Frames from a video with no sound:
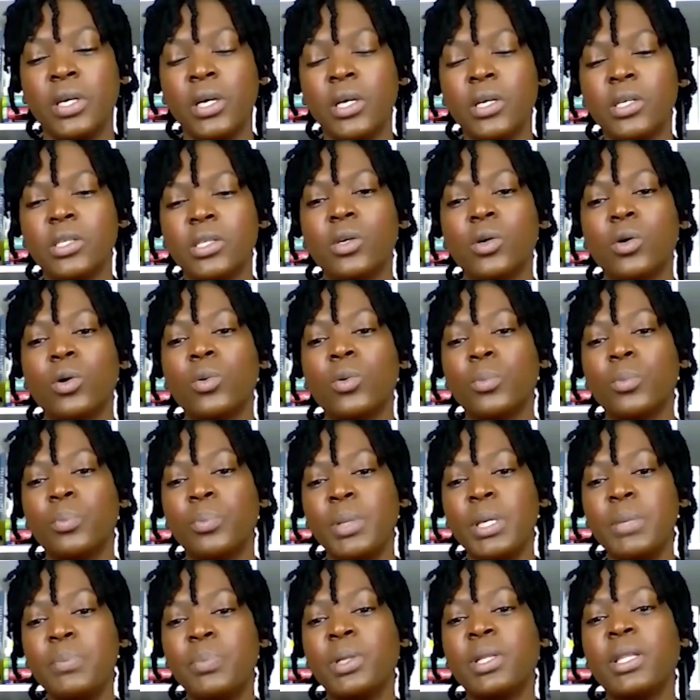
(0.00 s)
So
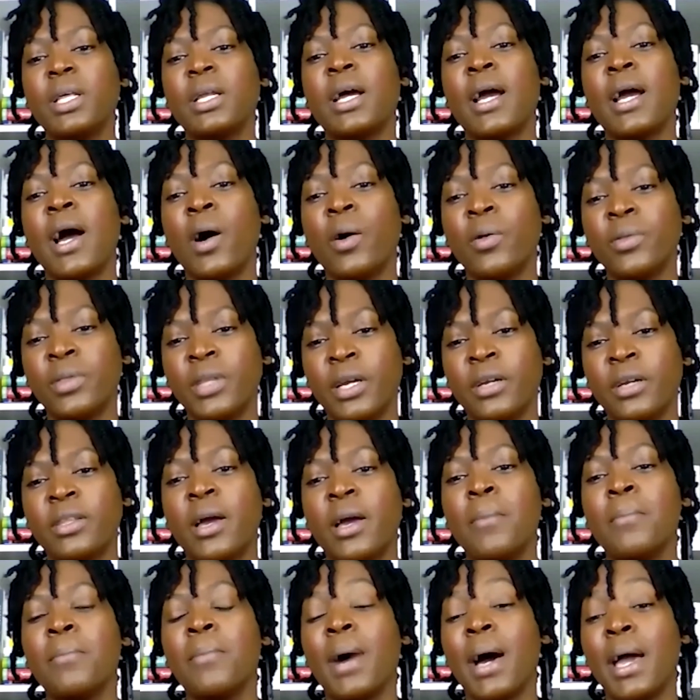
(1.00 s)
people that are out there
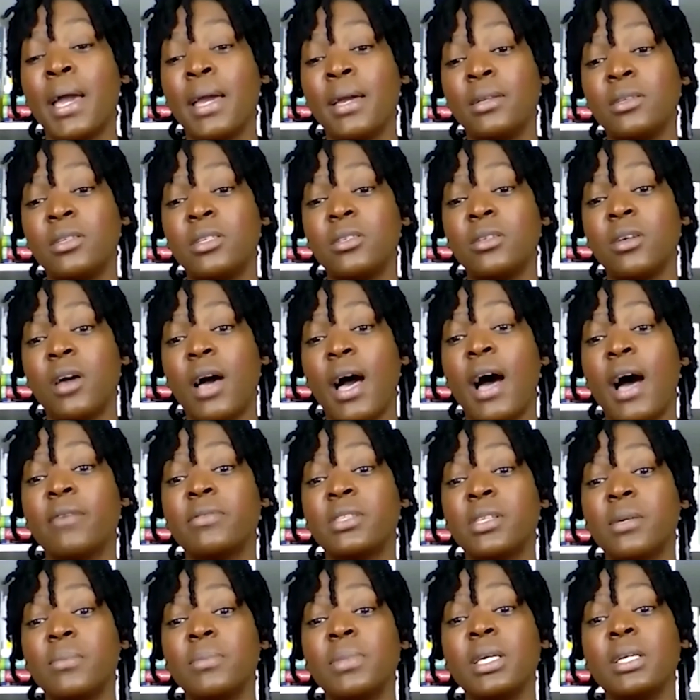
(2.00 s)
that might have
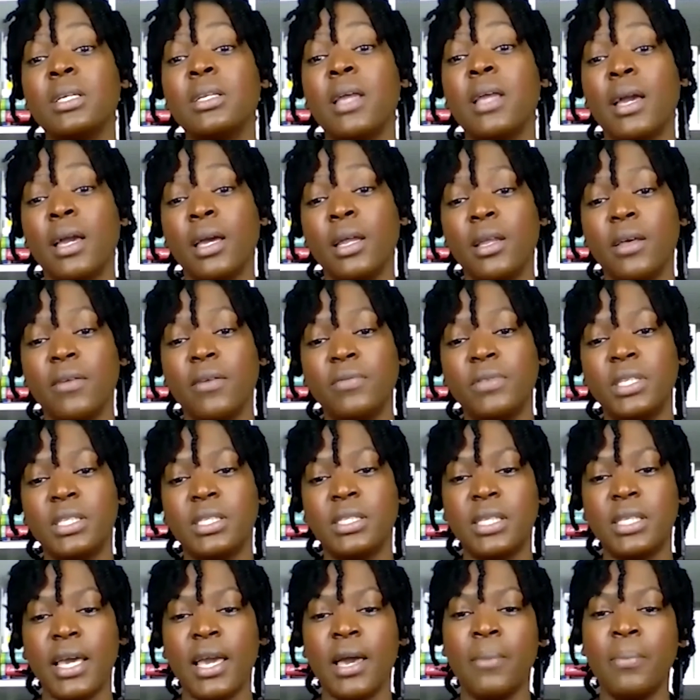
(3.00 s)
something negative to
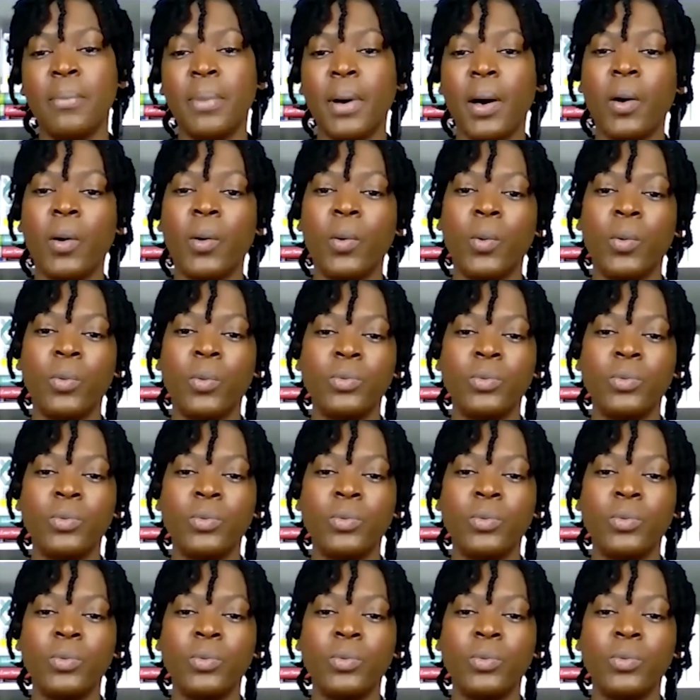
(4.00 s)
say about,